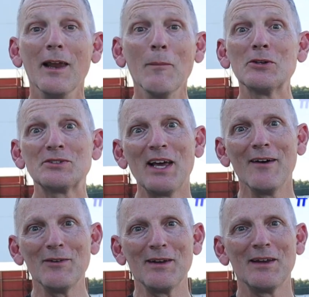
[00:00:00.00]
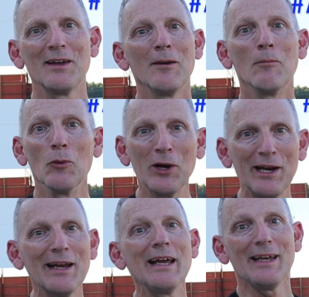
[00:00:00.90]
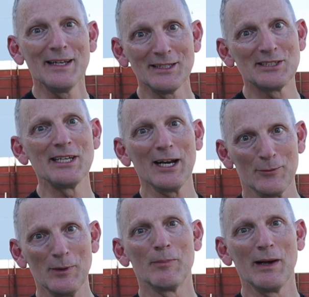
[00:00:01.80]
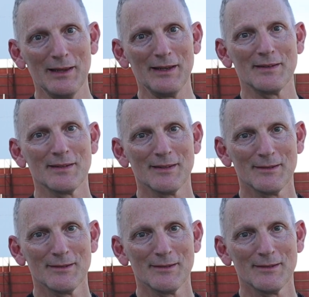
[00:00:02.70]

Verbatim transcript: Number seven, Bring insect repellent.